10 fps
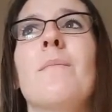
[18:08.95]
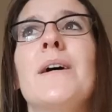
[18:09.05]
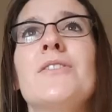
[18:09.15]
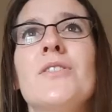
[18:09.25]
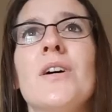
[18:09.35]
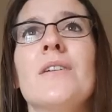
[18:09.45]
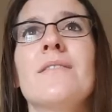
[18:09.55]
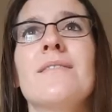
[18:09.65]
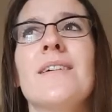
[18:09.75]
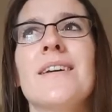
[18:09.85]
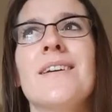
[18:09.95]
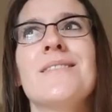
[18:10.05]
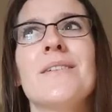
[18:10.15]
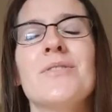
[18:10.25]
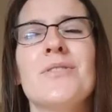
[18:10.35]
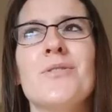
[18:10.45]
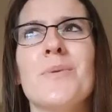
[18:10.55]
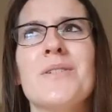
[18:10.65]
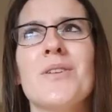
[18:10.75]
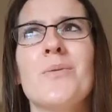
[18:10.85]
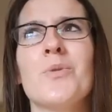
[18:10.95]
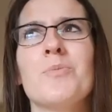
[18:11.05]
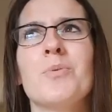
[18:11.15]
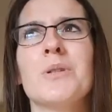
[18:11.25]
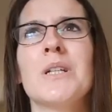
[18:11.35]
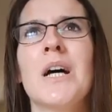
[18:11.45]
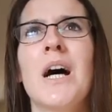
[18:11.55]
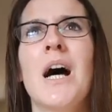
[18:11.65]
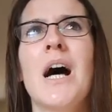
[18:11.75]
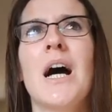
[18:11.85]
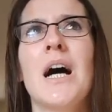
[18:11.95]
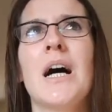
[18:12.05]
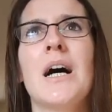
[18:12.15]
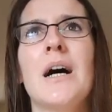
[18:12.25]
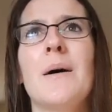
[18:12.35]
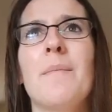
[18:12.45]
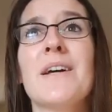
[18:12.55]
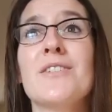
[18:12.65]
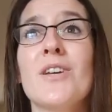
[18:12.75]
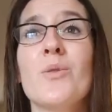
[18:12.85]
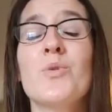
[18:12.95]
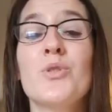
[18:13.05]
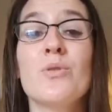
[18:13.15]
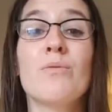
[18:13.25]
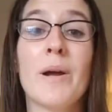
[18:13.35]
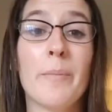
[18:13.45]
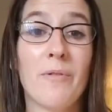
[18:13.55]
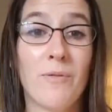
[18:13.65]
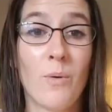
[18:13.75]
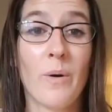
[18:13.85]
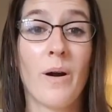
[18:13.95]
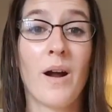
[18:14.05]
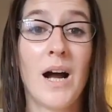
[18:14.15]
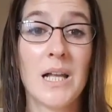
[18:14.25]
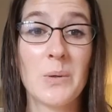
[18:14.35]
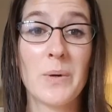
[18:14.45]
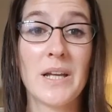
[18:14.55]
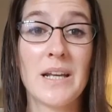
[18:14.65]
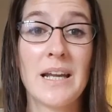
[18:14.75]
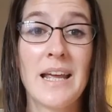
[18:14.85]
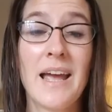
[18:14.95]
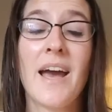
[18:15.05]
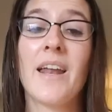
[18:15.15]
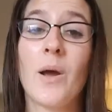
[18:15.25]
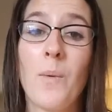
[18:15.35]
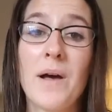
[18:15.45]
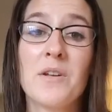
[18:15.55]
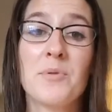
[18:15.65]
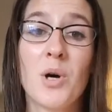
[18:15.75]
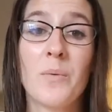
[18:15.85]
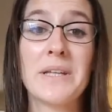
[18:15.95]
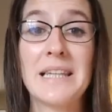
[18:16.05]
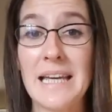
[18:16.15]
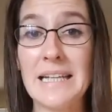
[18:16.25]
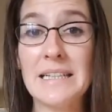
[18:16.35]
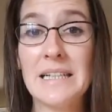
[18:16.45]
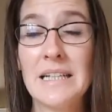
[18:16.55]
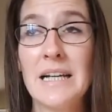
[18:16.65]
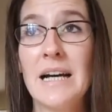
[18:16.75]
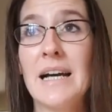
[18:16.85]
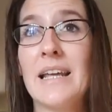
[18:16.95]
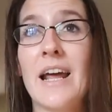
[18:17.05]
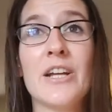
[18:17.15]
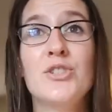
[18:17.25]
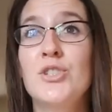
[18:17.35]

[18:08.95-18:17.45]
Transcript: My son, I guess ever since my son was born, my son was due right before Halloween, and I wound up going late, and